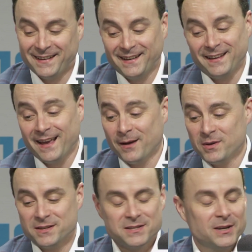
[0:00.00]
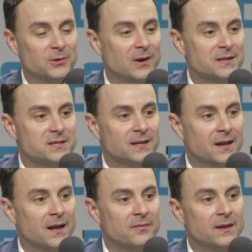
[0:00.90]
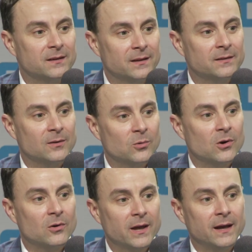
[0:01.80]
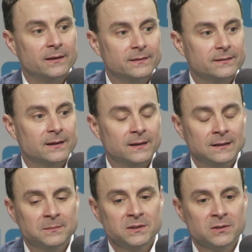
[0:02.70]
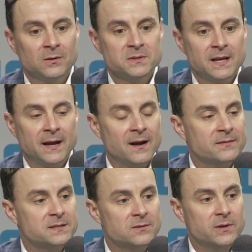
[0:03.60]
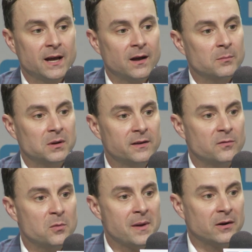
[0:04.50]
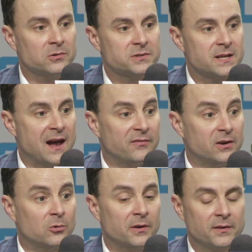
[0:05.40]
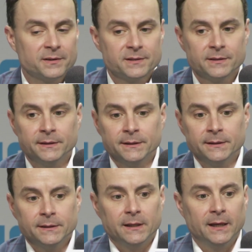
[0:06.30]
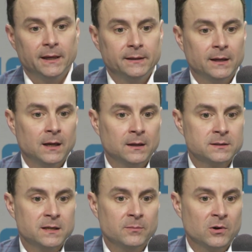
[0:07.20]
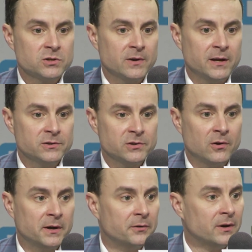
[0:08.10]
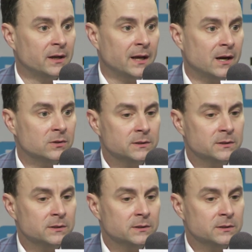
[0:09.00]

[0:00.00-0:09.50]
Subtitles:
Yeah, I mean, it's a good question. I think that we're okay. In terms of that, obviously, we got unbelievable medical staff here with us. And Tim, our trainer's on it right now.